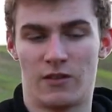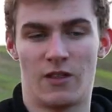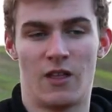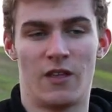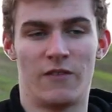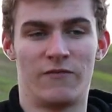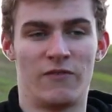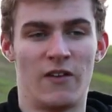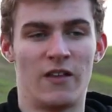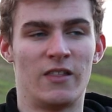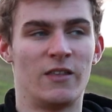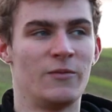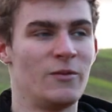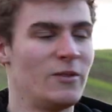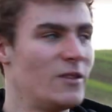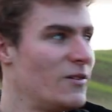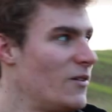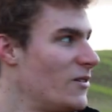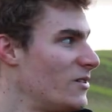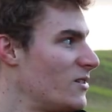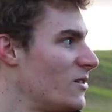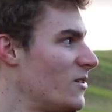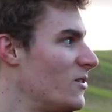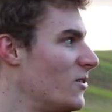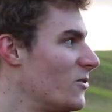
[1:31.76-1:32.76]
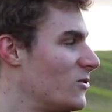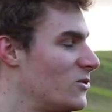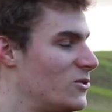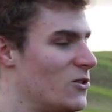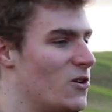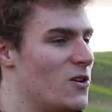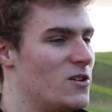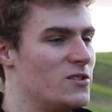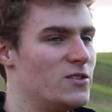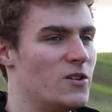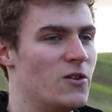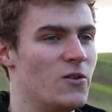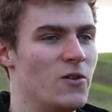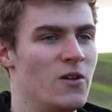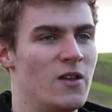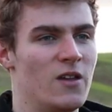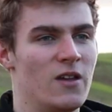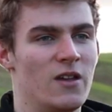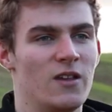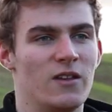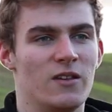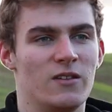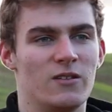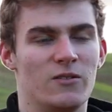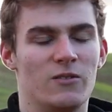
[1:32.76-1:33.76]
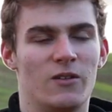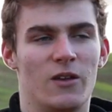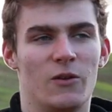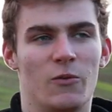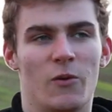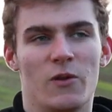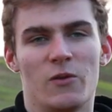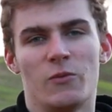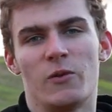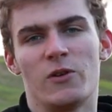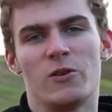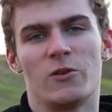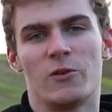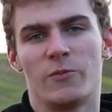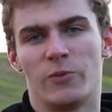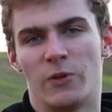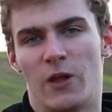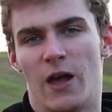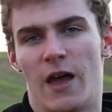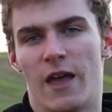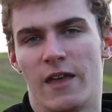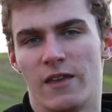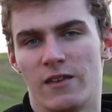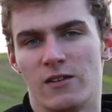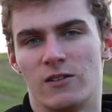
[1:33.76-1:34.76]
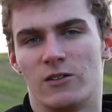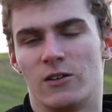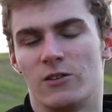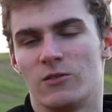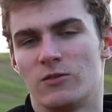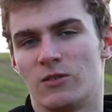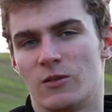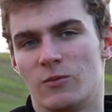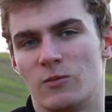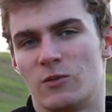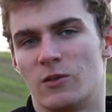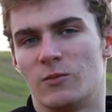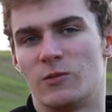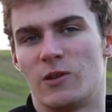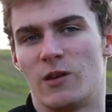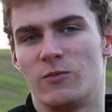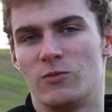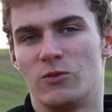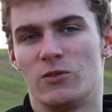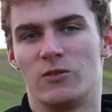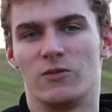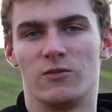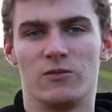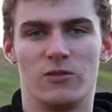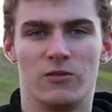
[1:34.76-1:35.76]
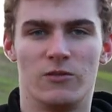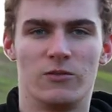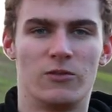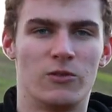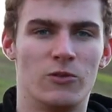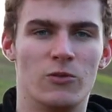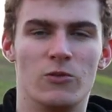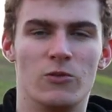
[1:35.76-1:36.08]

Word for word: uh, let, me, let me tell you a little story. So, like when, when you're applying, you know, some, sometimes you'll, you'll